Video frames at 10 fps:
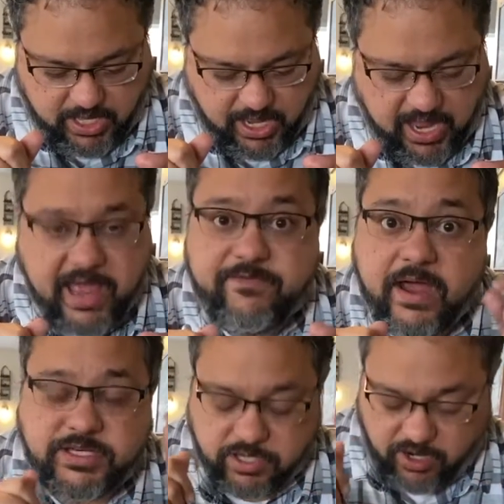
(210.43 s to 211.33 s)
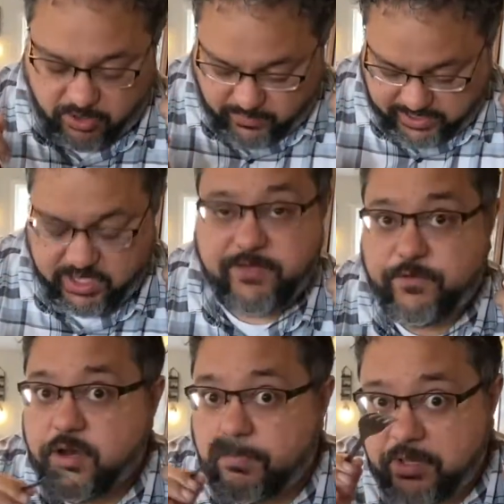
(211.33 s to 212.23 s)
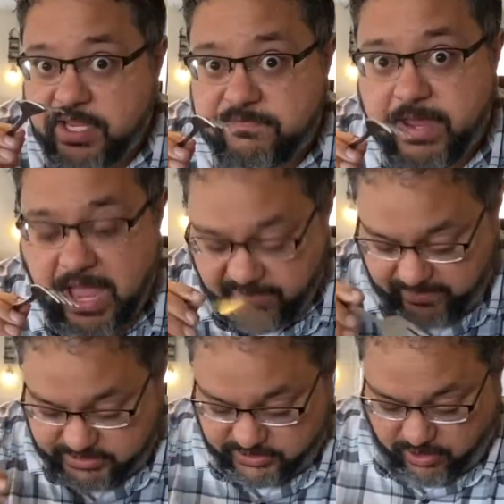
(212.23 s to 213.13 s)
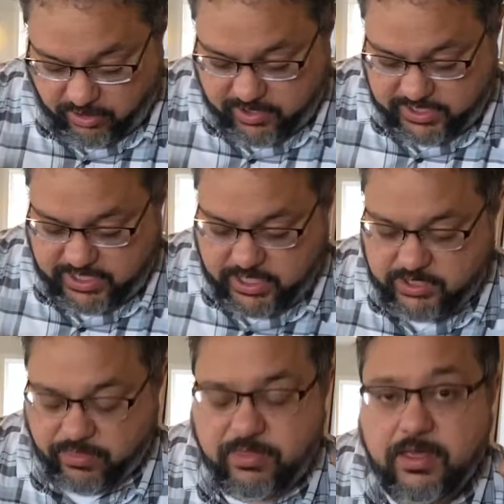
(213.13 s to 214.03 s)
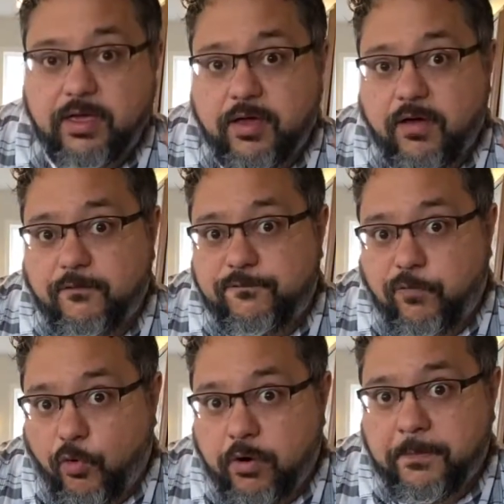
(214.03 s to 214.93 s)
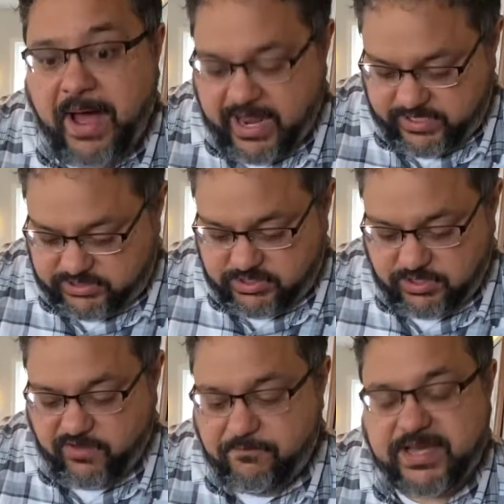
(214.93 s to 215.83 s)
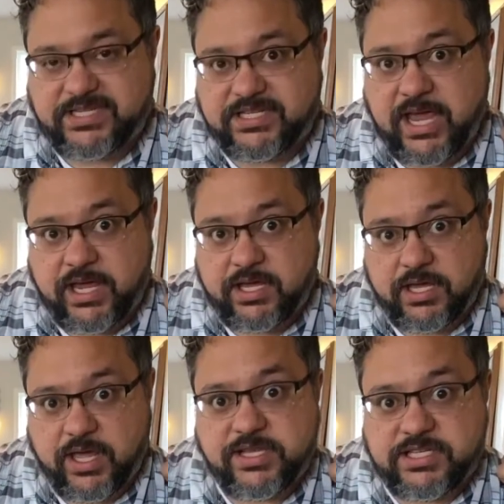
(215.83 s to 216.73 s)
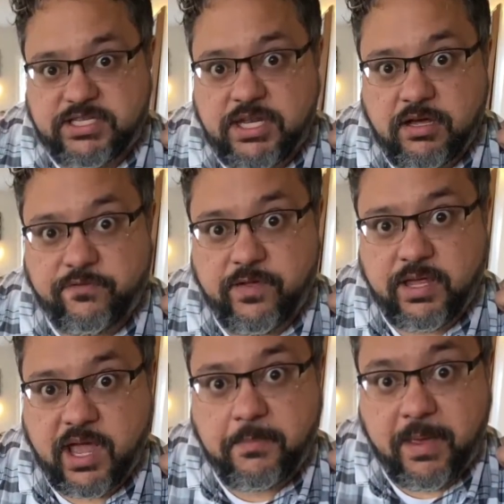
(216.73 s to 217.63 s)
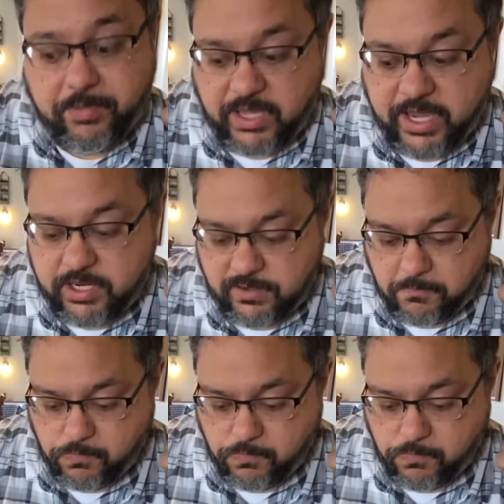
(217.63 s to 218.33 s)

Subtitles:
I've actually already, if you don't believe me, I've actually already eaten 4 bites of my steak, and it's still filling up my plate.